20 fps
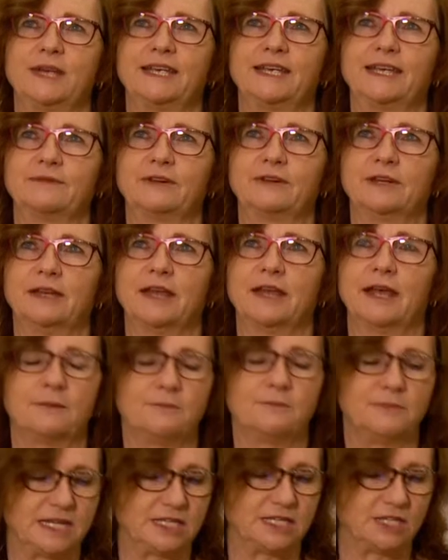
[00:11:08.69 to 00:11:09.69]
given
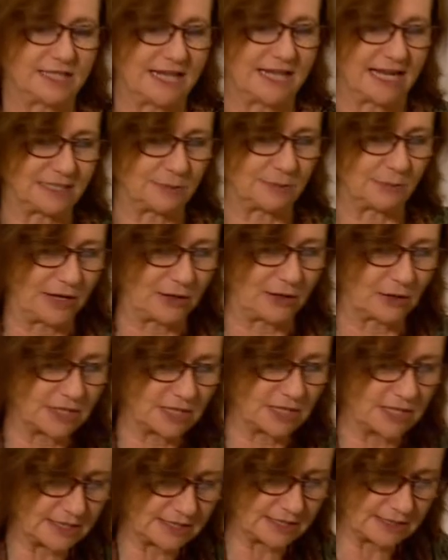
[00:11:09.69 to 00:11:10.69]
immediate
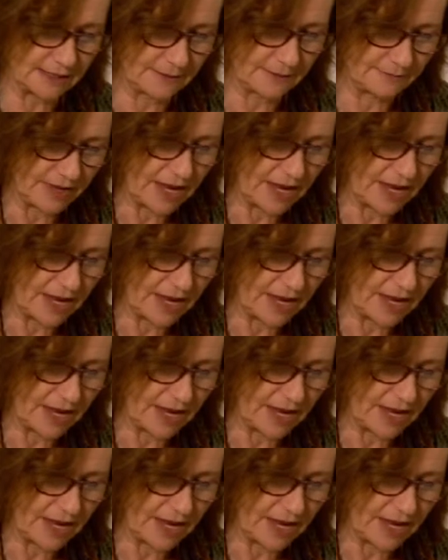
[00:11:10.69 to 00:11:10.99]
antibiotics,